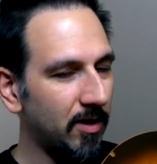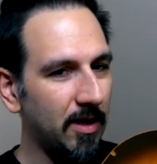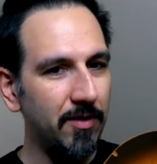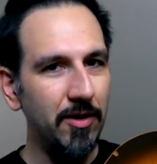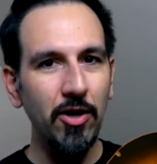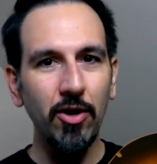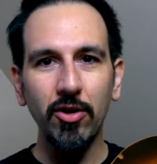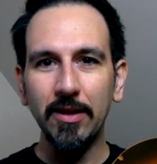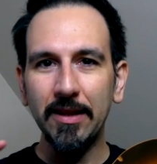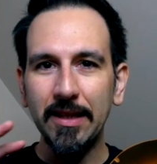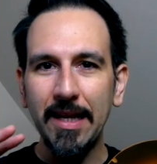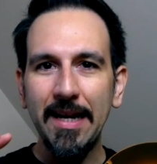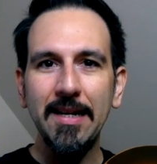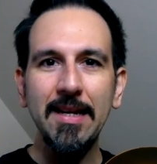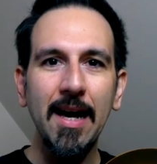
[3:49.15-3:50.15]
In the
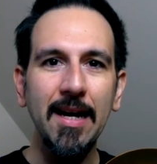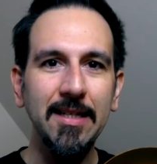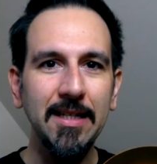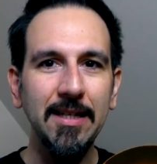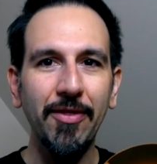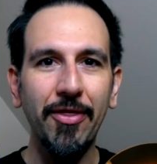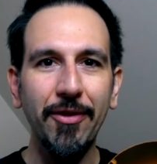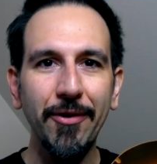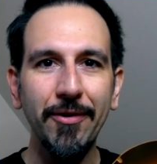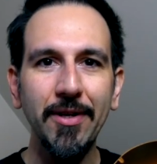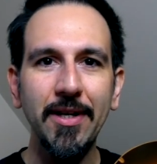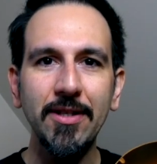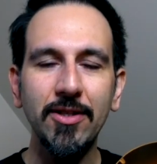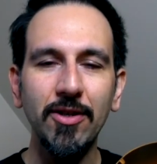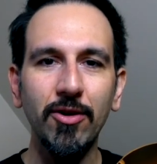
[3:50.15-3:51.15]
late
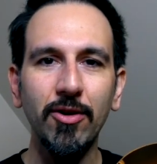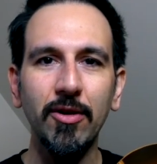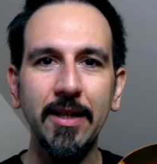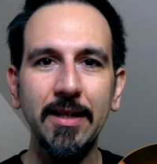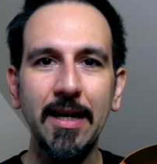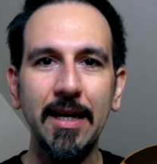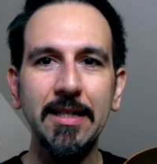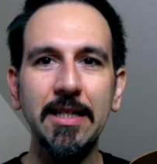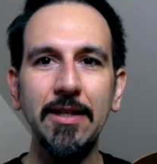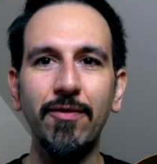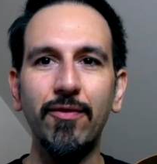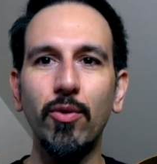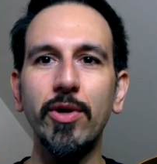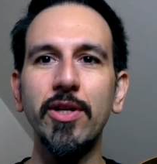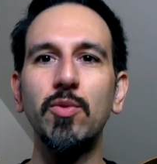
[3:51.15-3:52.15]
1930s, early
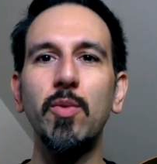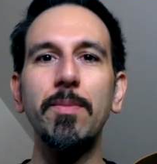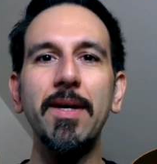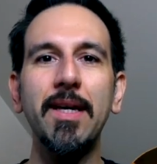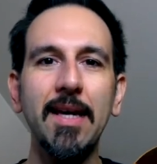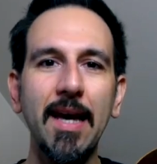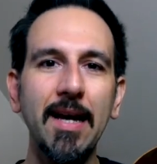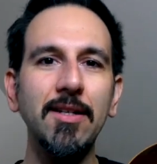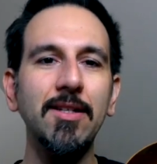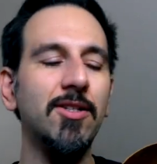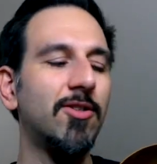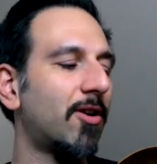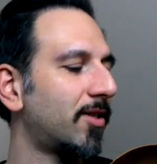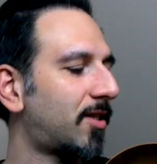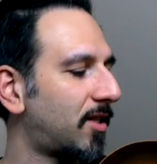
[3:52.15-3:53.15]
1940s, we began to
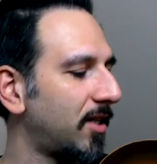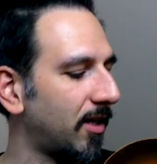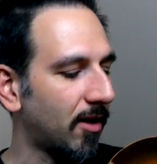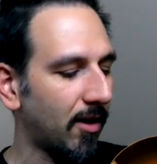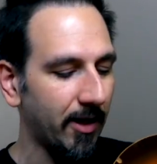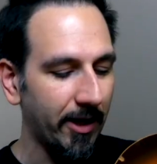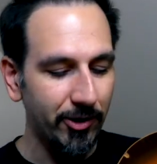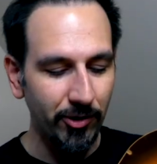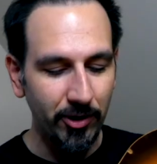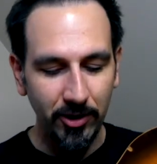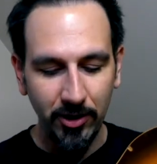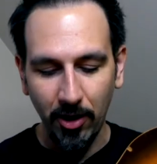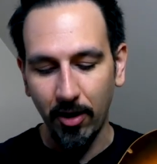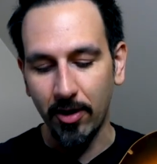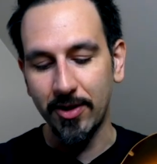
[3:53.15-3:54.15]
start seeing electric
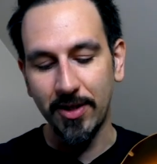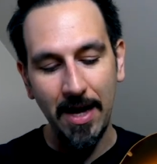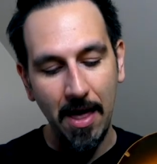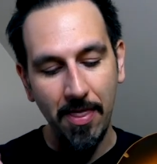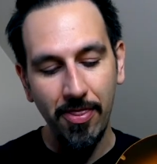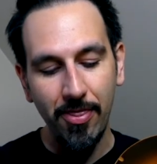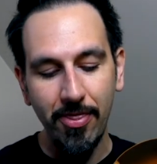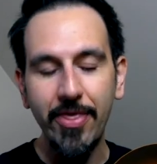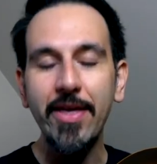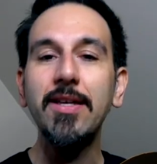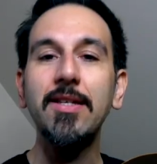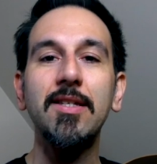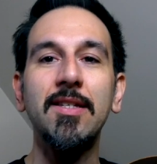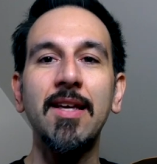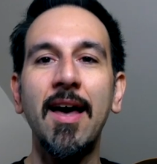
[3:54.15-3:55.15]
guitars, and
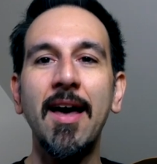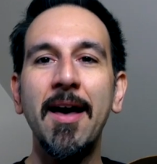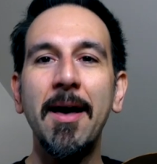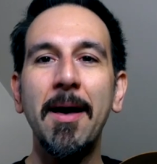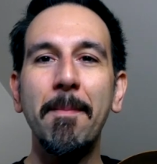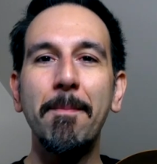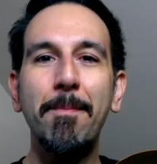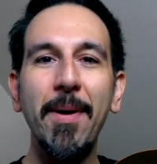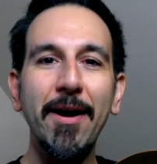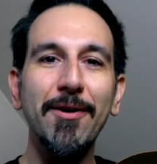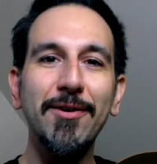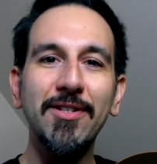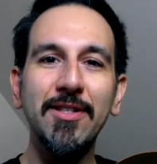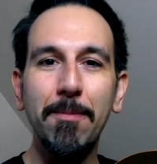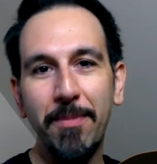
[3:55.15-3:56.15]
this
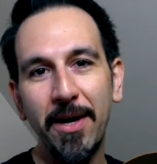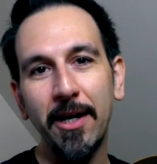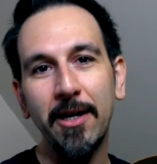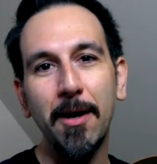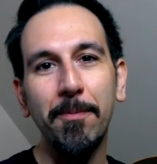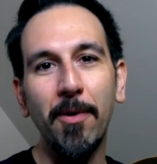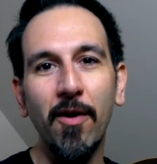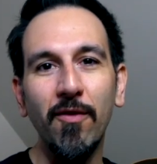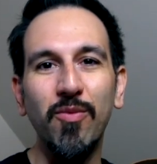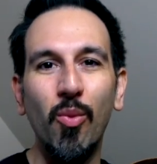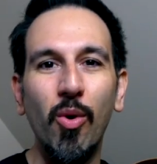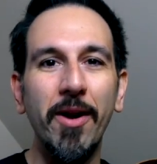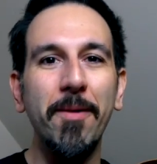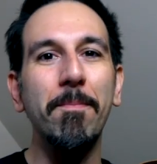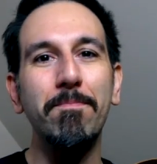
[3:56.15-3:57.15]
bears the pickup of
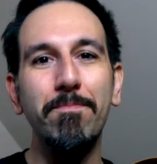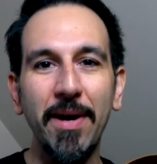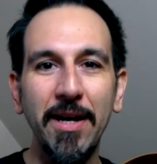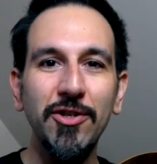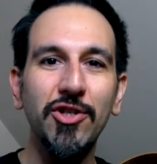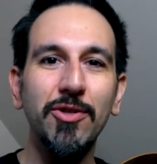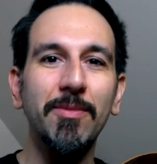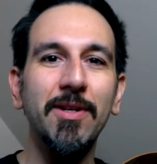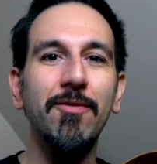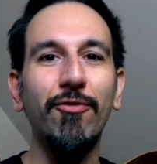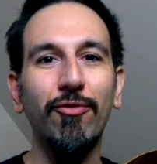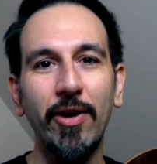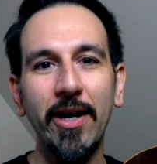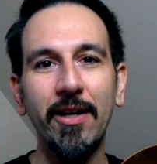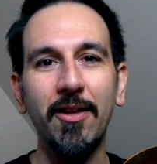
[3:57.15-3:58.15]
one Benjamin
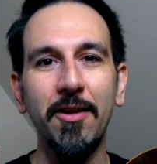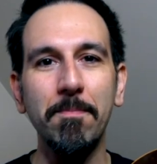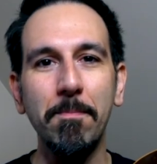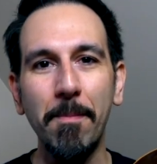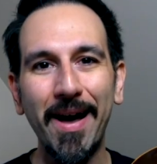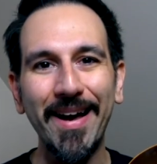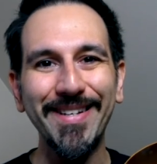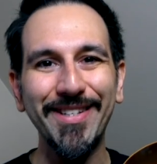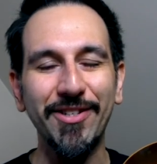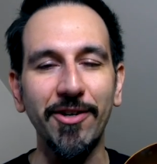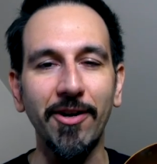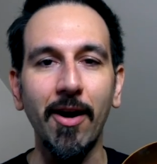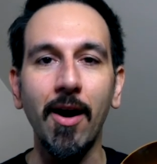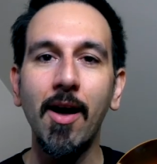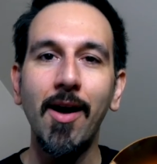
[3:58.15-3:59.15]
Franklin
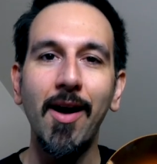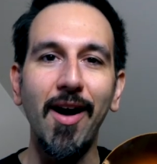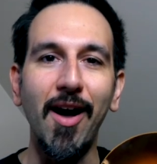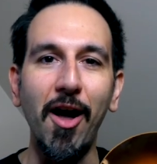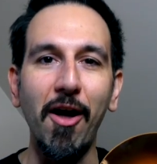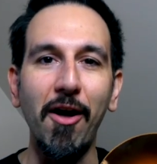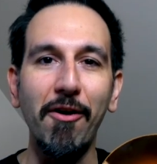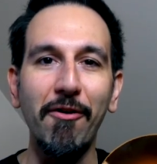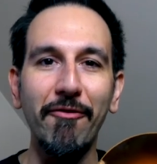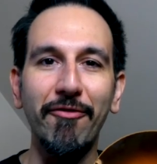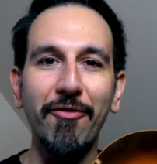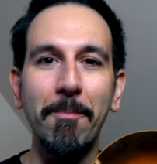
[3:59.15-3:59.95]
Meisner of